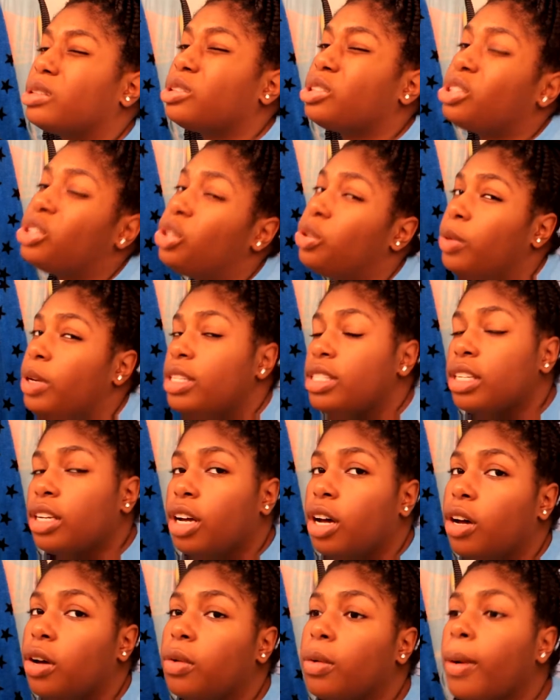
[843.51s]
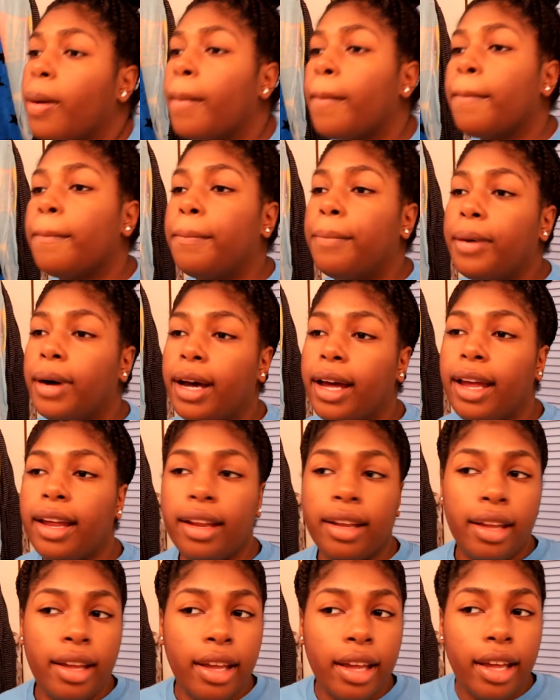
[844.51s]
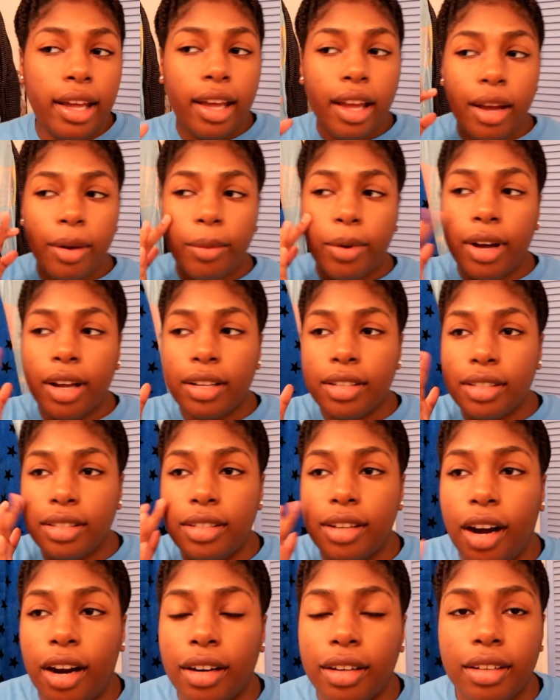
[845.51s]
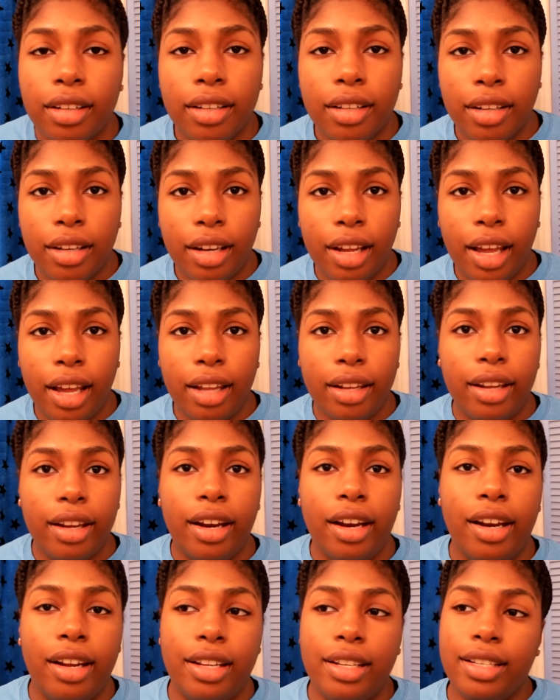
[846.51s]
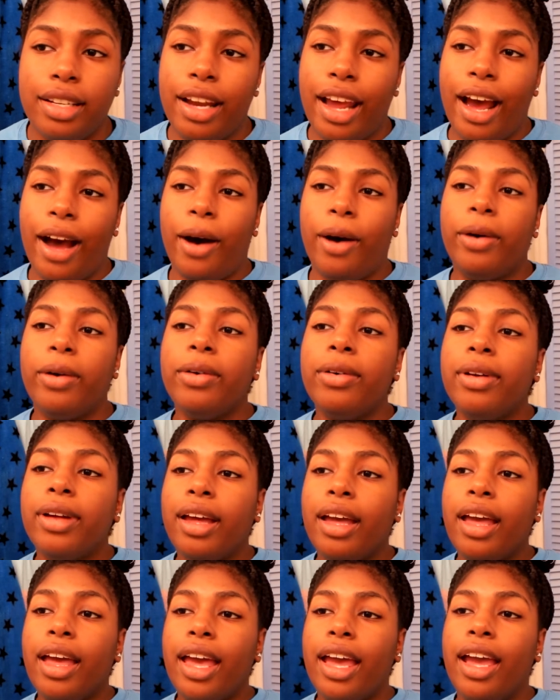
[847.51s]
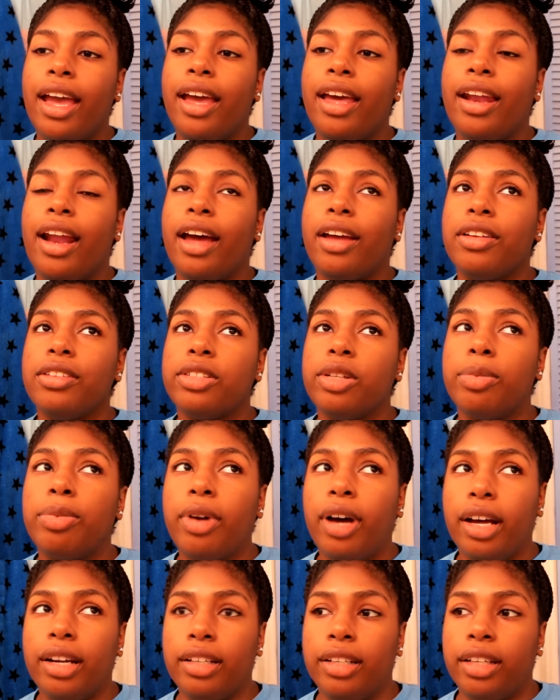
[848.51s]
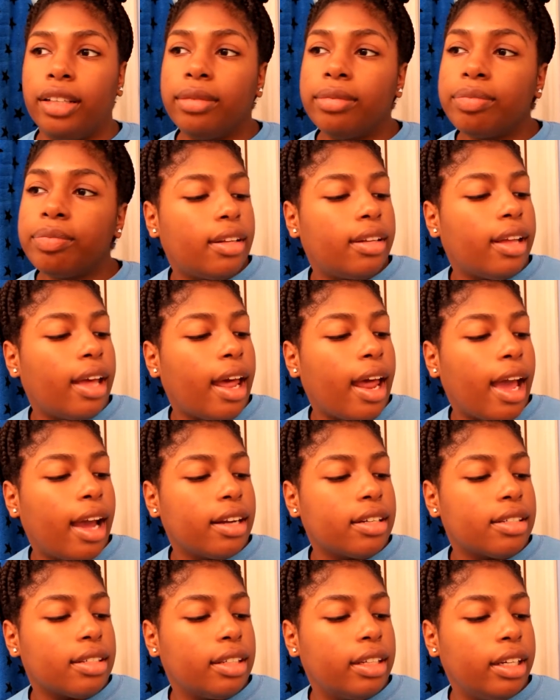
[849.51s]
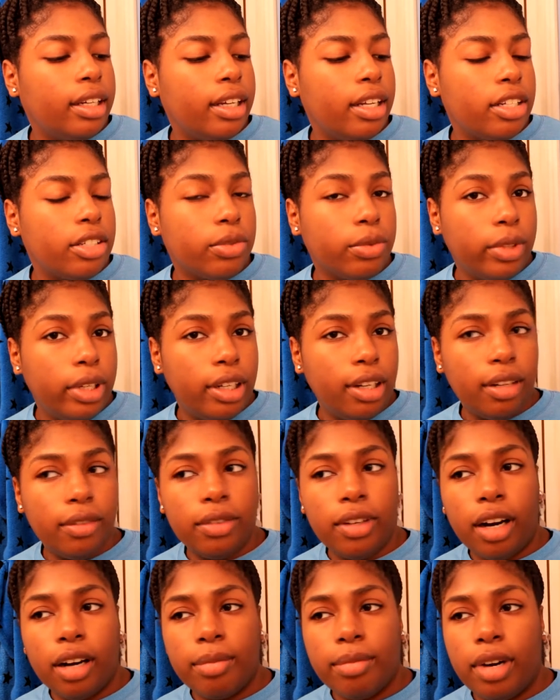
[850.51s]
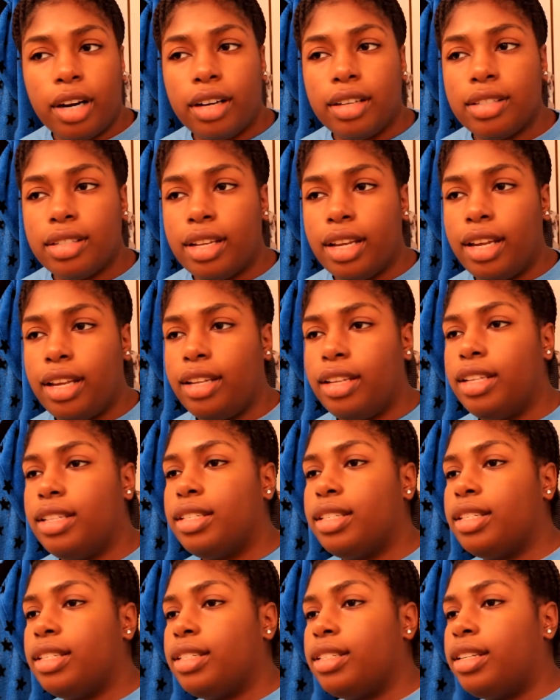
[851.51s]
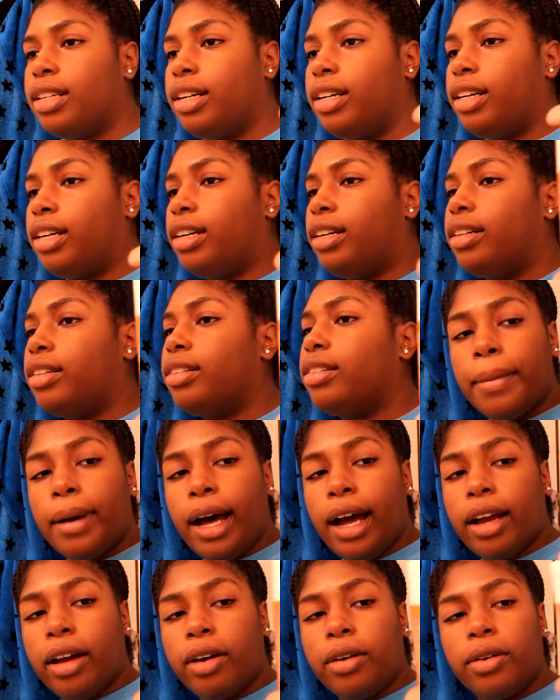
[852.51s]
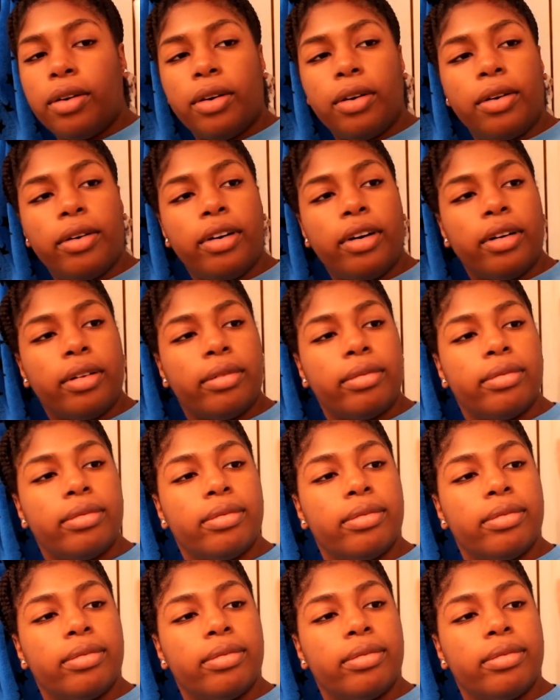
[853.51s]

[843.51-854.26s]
2 weeks ago, but it was darker than that than it is now. And I use a product that actually gets rid of dark marks, and this is the Bio Oil